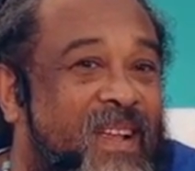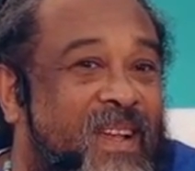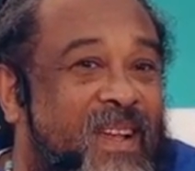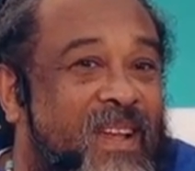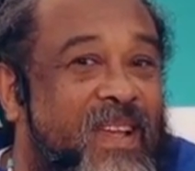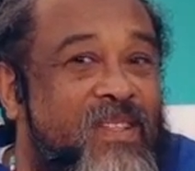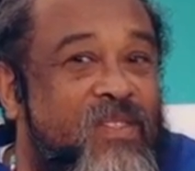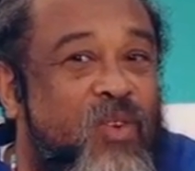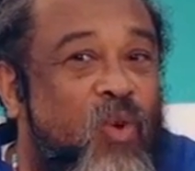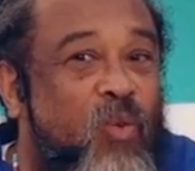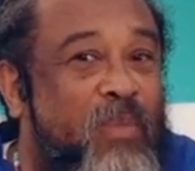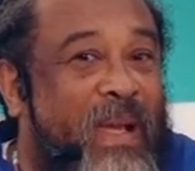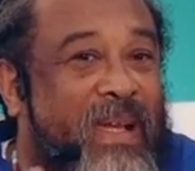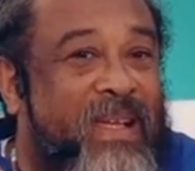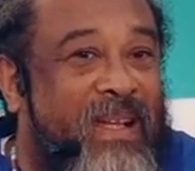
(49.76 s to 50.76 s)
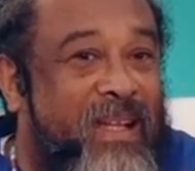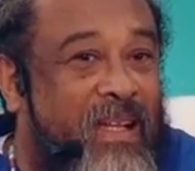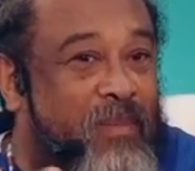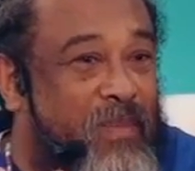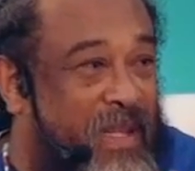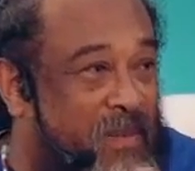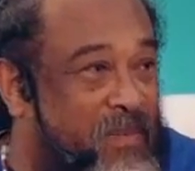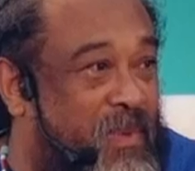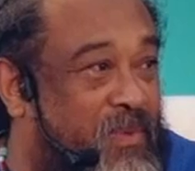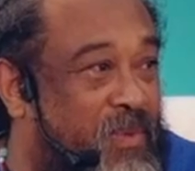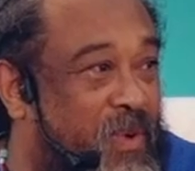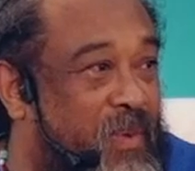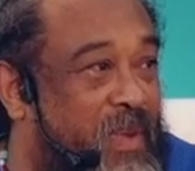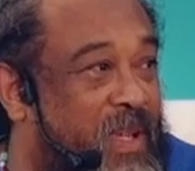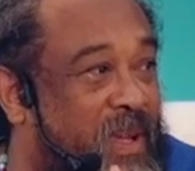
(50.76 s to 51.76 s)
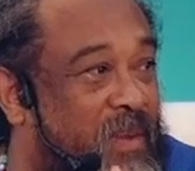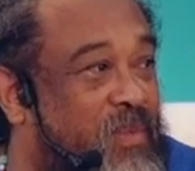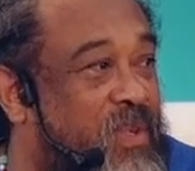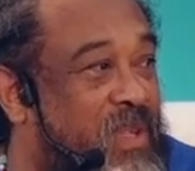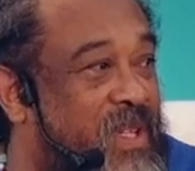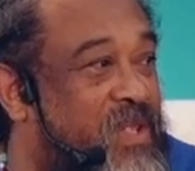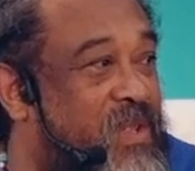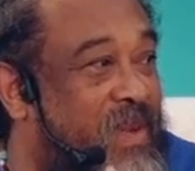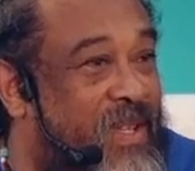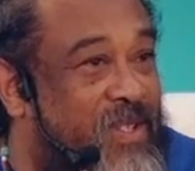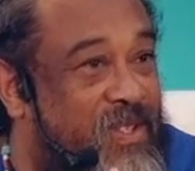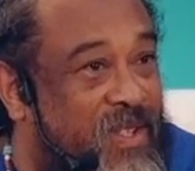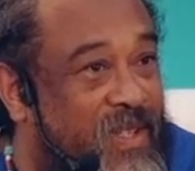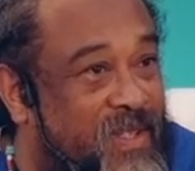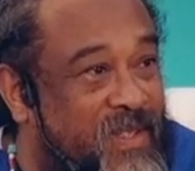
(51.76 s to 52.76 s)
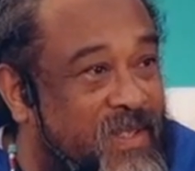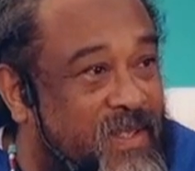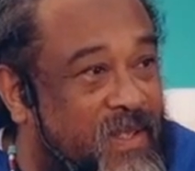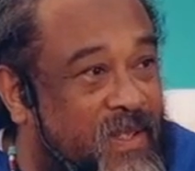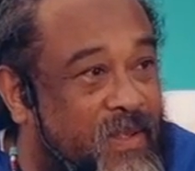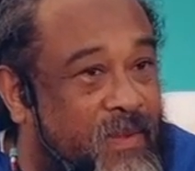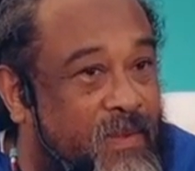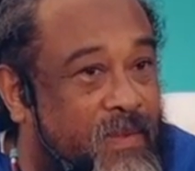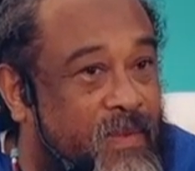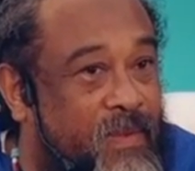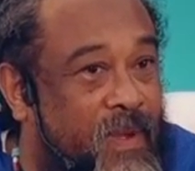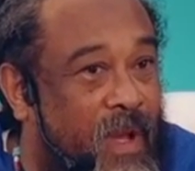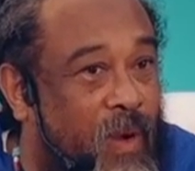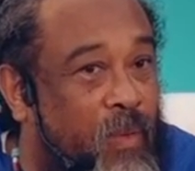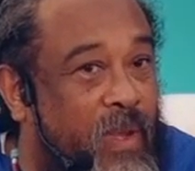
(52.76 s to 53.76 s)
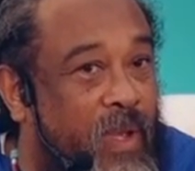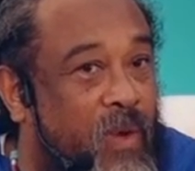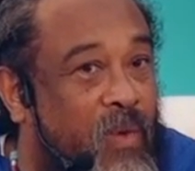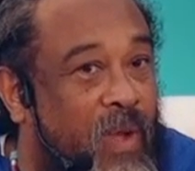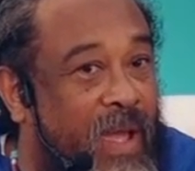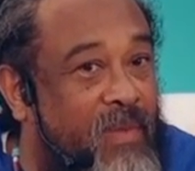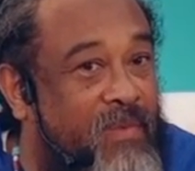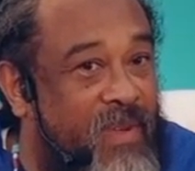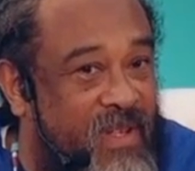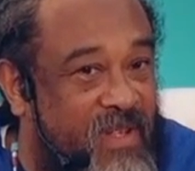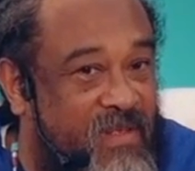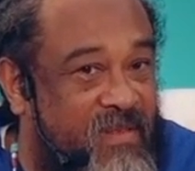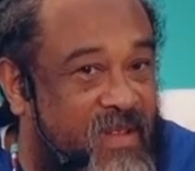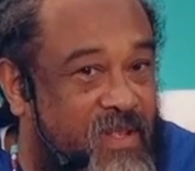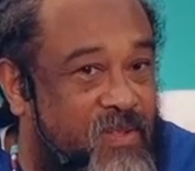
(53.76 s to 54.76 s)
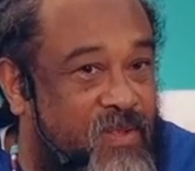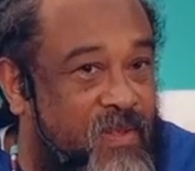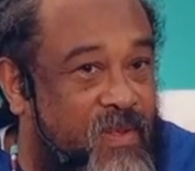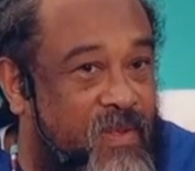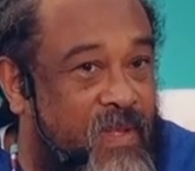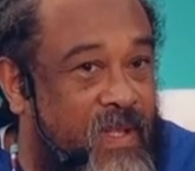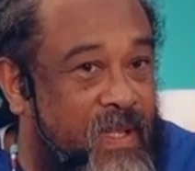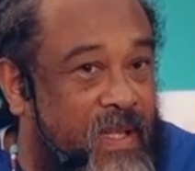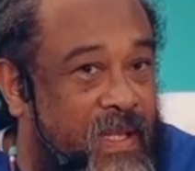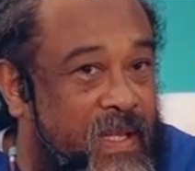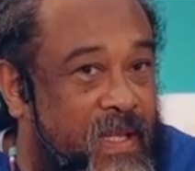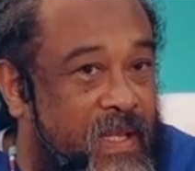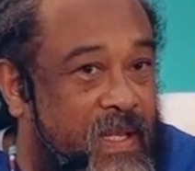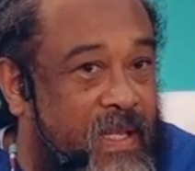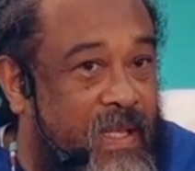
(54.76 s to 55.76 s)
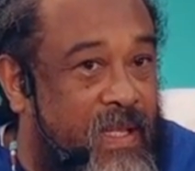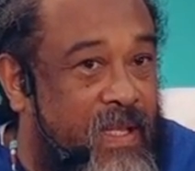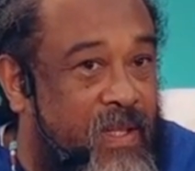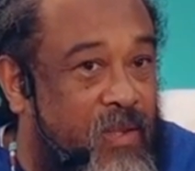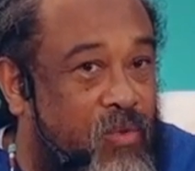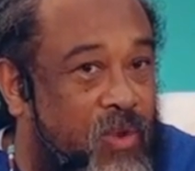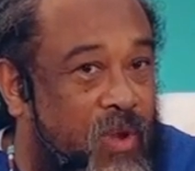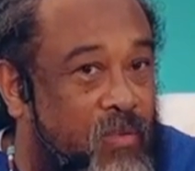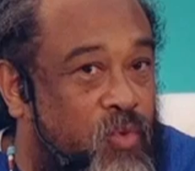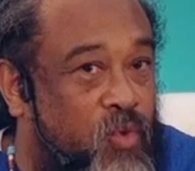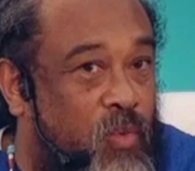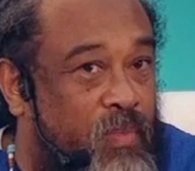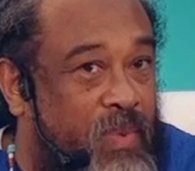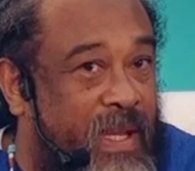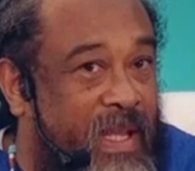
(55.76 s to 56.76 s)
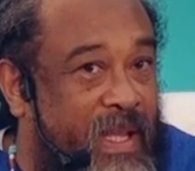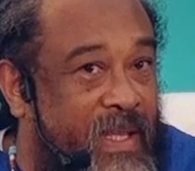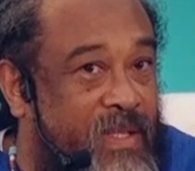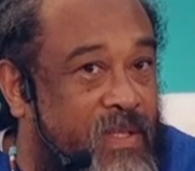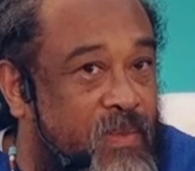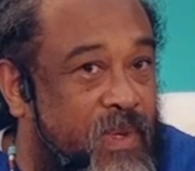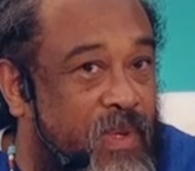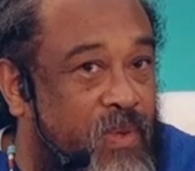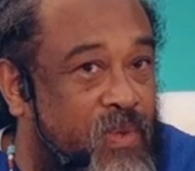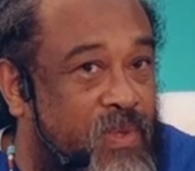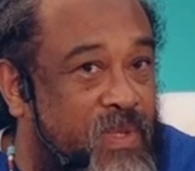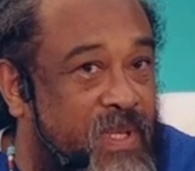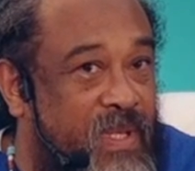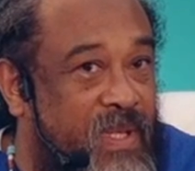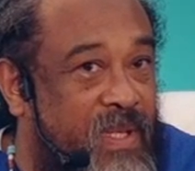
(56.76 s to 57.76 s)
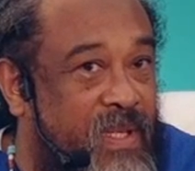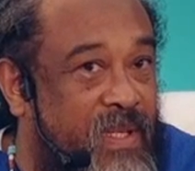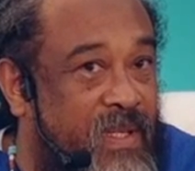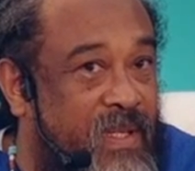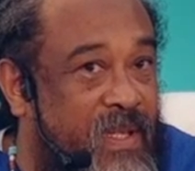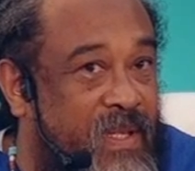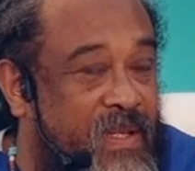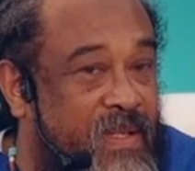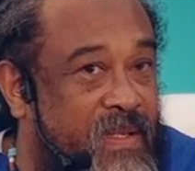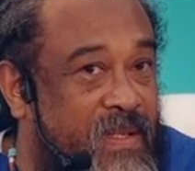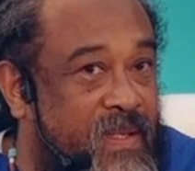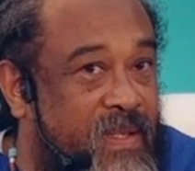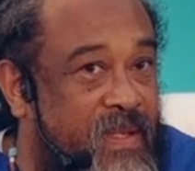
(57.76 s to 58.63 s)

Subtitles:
Let's go back a little bit before we come to this question, no? How we arrive at this question. You come to a place where you see that